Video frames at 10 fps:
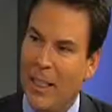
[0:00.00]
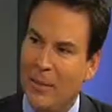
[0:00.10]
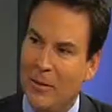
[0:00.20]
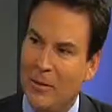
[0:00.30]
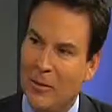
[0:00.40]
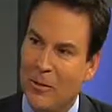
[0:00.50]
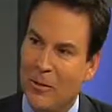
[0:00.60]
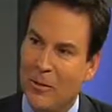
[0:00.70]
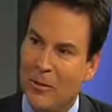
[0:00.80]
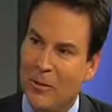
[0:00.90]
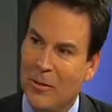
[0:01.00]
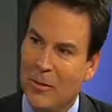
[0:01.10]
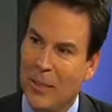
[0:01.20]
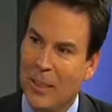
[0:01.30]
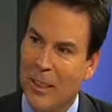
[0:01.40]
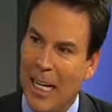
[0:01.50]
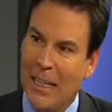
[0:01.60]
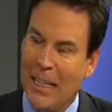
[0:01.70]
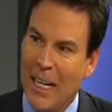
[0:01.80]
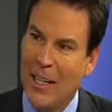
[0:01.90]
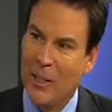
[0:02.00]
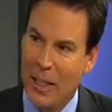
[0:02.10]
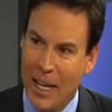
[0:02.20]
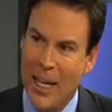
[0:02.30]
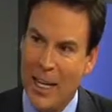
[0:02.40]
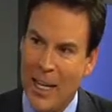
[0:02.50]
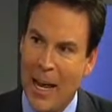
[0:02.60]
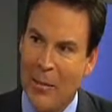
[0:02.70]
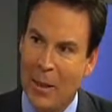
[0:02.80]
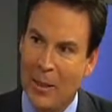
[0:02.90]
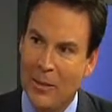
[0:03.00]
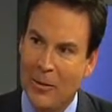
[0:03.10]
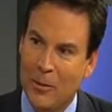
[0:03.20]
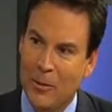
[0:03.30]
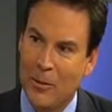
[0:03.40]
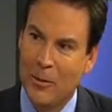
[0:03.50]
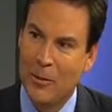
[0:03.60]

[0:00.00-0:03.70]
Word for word: No. Absolutely. Get the not. laser. Get it done that way. Get the, get the